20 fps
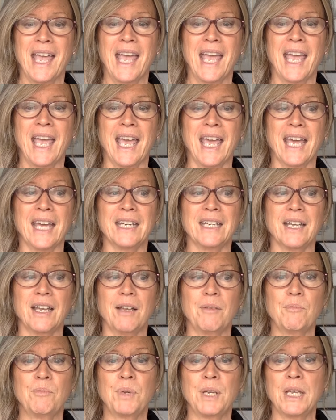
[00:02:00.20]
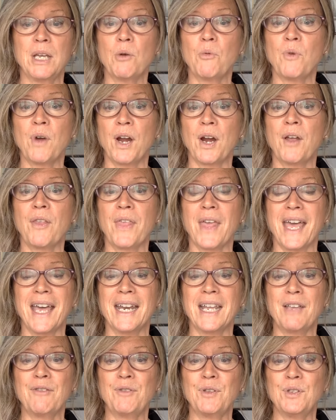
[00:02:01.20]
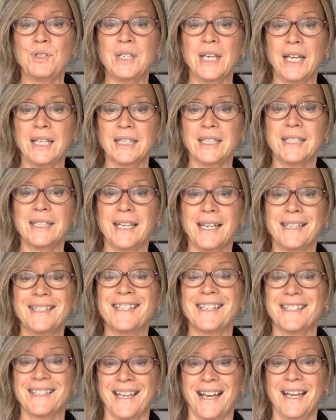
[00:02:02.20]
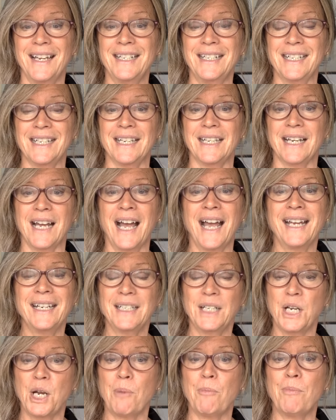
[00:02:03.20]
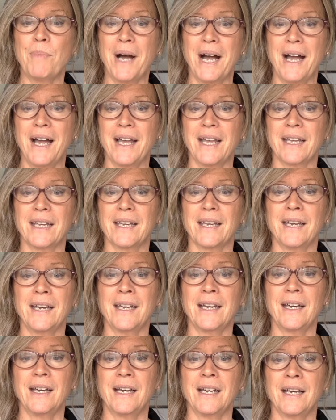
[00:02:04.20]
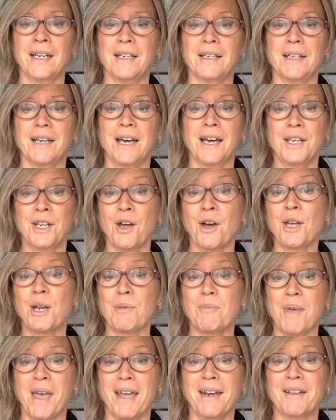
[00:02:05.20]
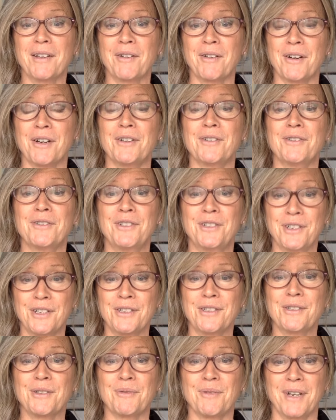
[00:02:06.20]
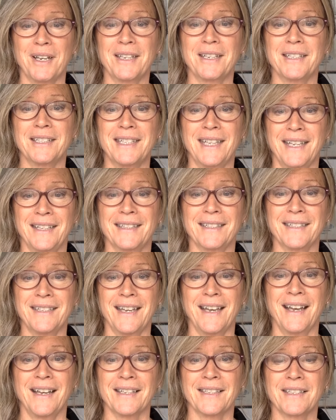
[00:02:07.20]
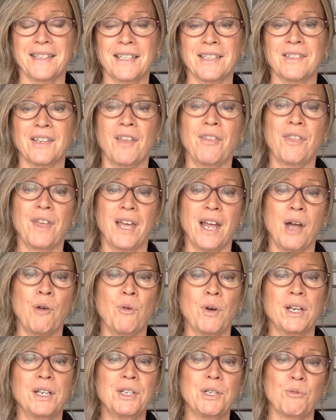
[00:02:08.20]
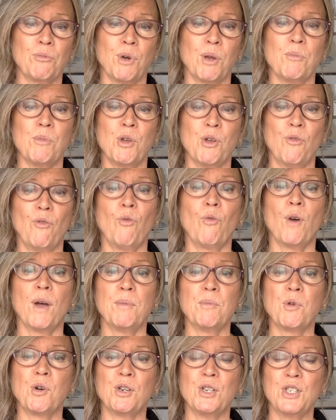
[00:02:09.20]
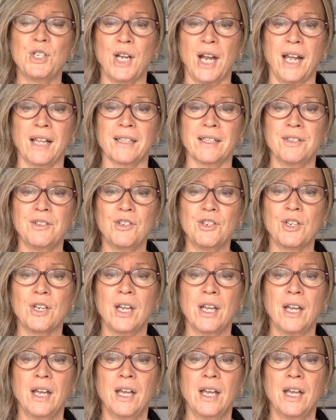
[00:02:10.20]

And be aware that if you take the test as I did, I ended up buying an automatic card just so I could take the test because I thought I wanted to remove one more challenge